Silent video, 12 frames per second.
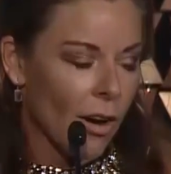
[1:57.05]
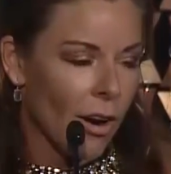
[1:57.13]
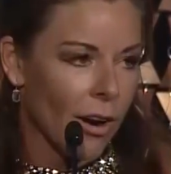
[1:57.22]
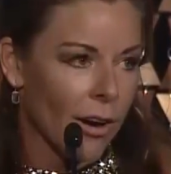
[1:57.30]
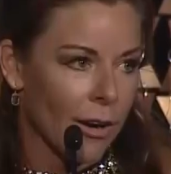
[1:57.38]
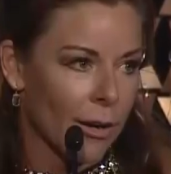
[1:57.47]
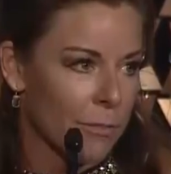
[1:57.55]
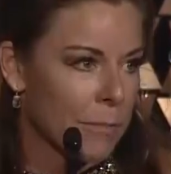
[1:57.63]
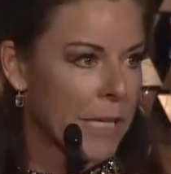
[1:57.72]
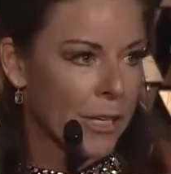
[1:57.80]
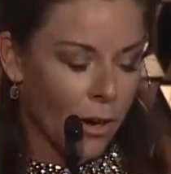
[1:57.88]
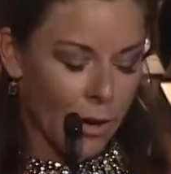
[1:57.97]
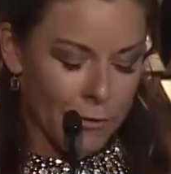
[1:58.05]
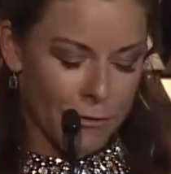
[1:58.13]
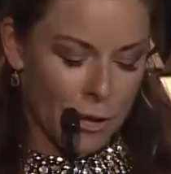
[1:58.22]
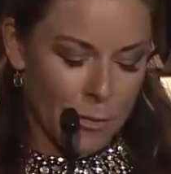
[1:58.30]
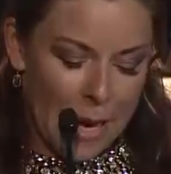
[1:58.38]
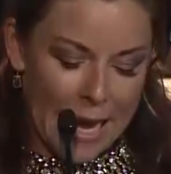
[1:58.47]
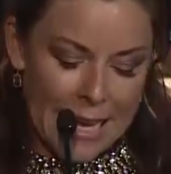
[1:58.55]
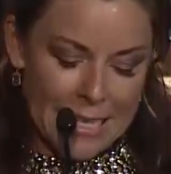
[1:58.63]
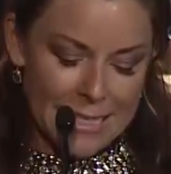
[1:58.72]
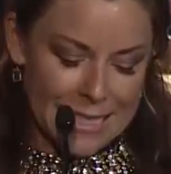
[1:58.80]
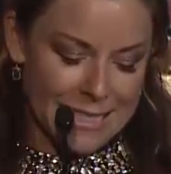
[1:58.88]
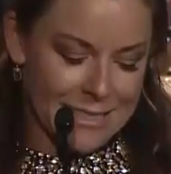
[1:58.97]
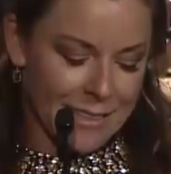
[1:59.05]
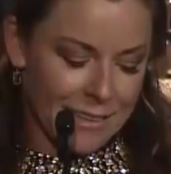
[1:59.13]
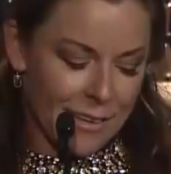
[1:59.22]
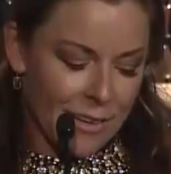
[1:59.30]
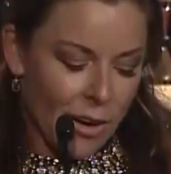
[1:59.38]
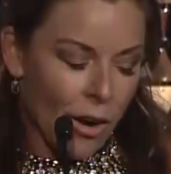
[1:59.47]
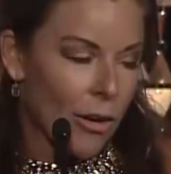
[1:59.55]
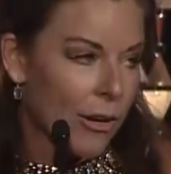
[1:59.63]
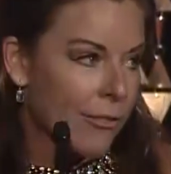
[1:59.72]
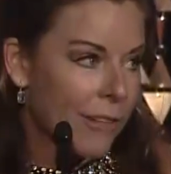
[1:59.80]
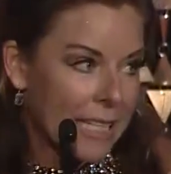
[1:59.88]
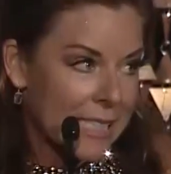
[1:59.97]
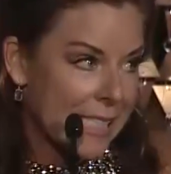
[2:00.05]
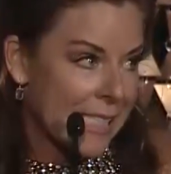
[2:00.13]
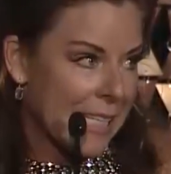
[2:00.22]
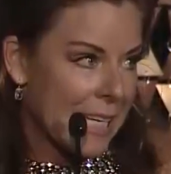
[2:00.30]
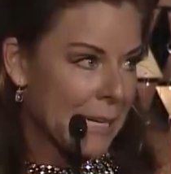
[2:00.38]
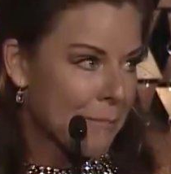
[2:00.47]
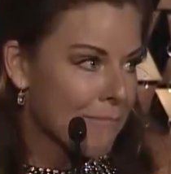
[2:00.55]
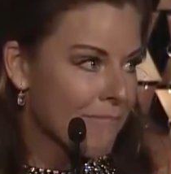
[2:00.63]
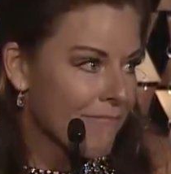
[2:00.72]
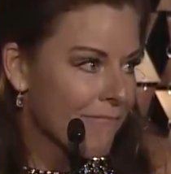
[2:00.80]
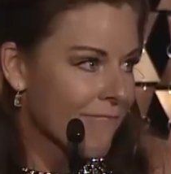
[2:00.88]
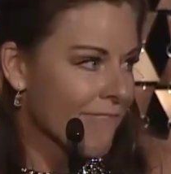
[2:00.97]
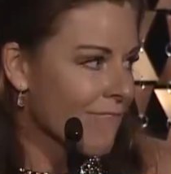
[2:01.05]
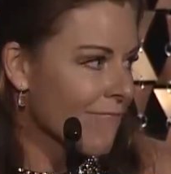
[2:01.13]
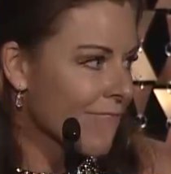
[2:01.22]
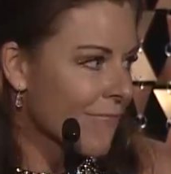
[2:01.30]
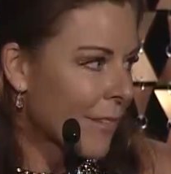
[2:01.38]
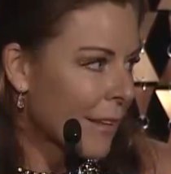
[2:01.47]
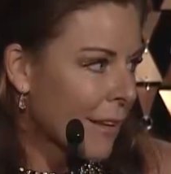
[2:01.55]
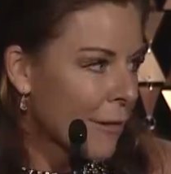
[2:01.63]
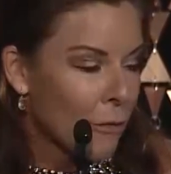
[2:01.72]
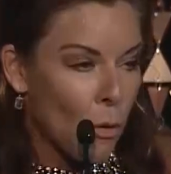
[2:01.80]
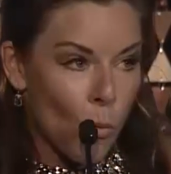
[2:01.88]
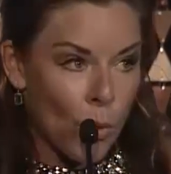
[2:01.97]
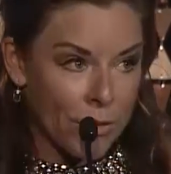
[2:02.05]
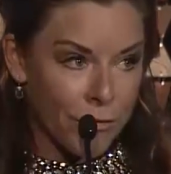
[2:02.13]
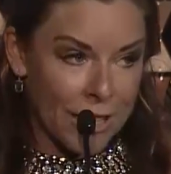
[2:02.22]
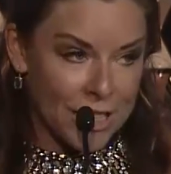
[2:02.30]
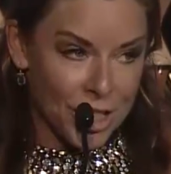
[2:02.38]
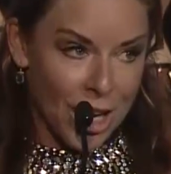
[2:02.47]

our PR firm ACE, our events team, with Fresh